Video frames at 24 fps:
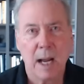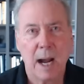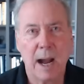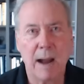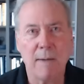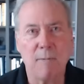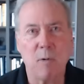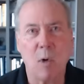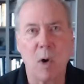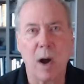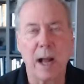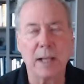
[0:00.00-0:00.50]

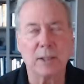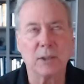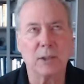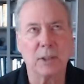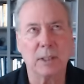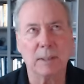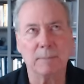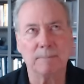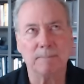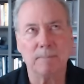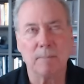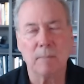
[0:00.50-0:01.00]
I've watched
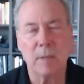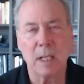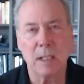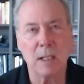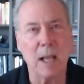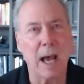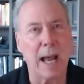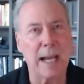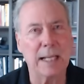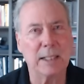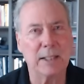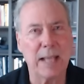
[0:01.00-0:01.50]
it
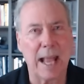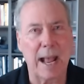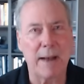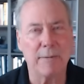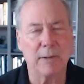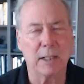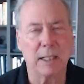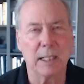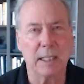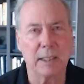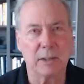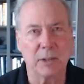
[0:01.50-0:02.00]
not as
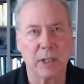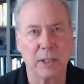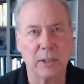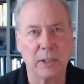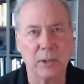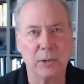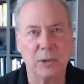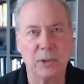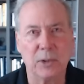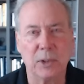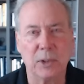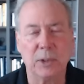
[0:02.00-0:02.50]
avidly as I
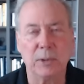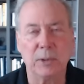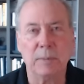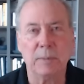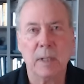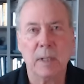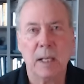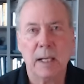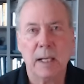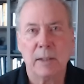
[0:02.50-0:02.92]
used to.